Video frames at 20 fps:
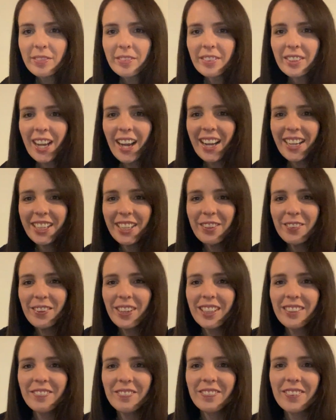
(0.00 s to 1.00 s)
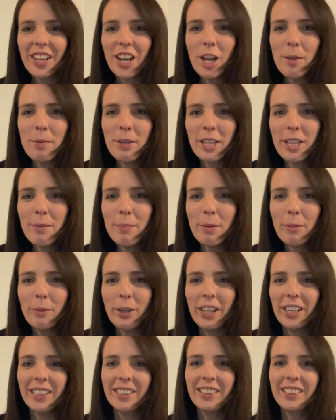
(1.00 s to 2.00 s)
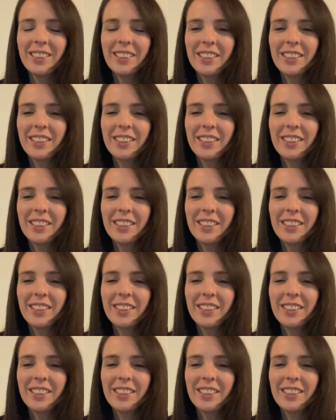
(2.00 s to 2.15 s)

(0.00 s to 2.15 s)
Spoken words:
Hi Year 1, I hope you're keeping well.